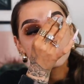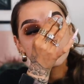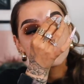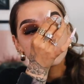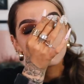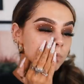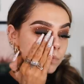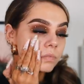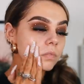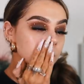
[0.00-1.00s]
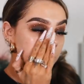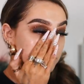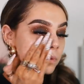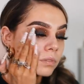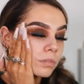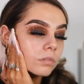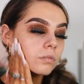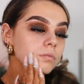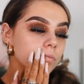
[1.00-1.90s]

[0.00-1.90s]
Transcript: see my skin will already start to glow,